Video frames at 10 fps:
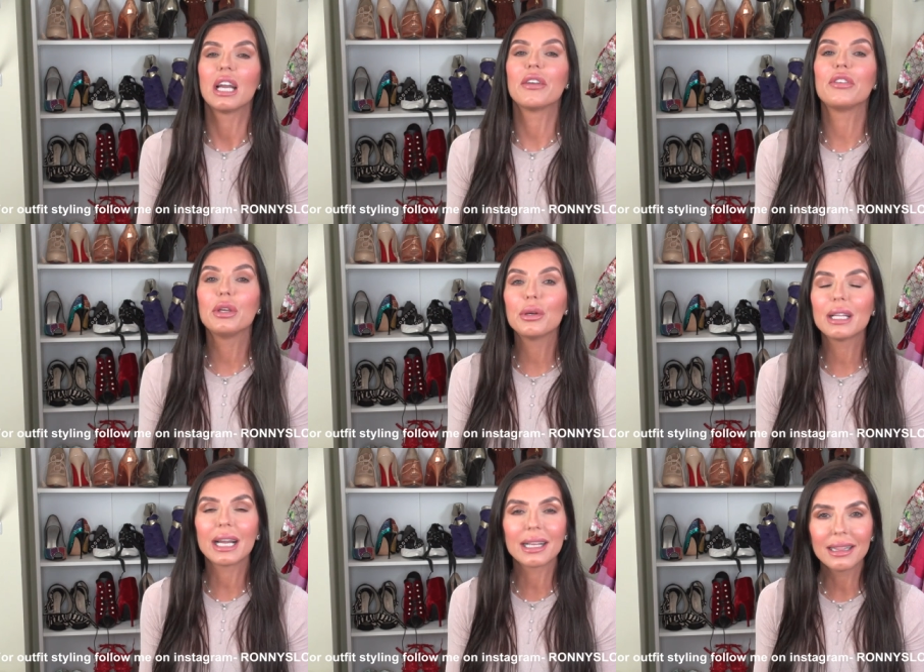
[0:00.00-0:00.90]
if you
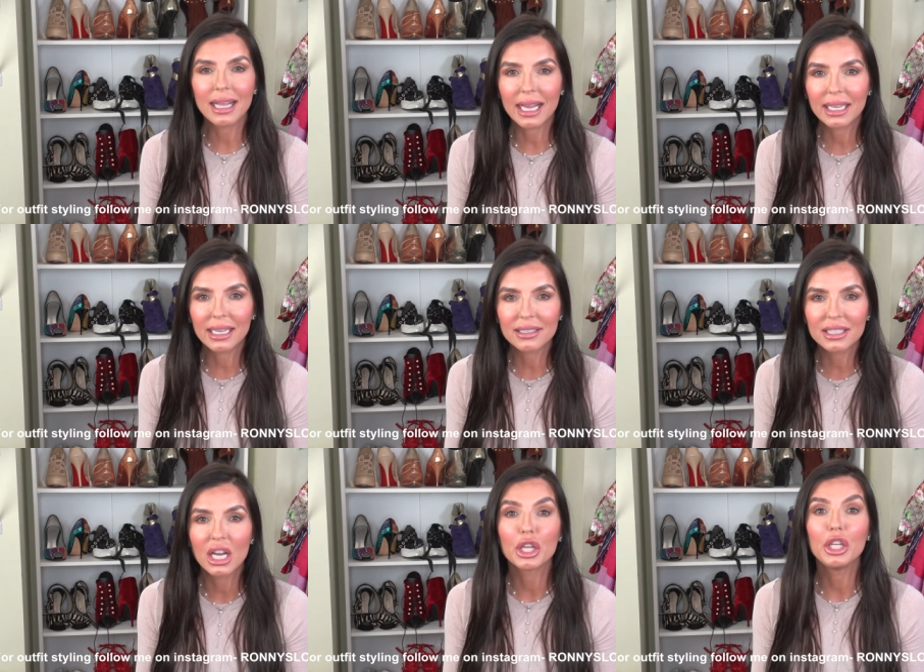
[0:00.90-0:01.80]
like leggings,
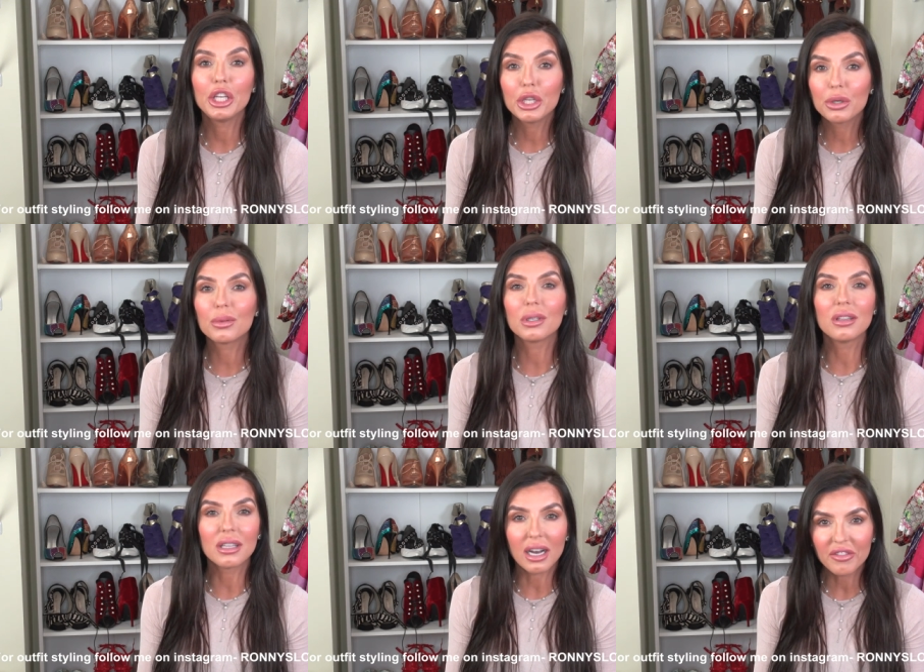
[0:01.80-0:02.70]
you will
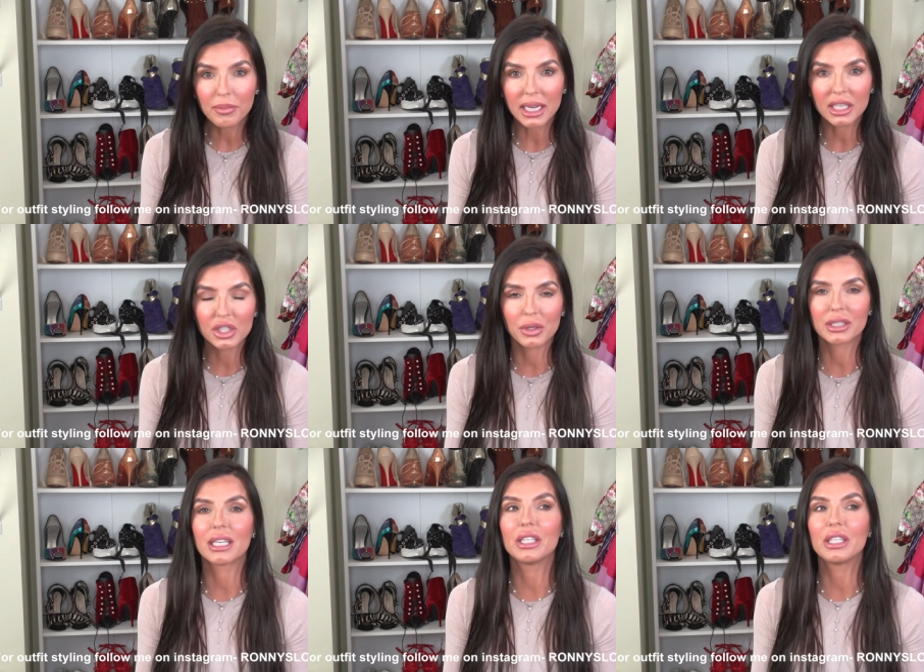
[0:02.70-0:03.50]
love bike shorts,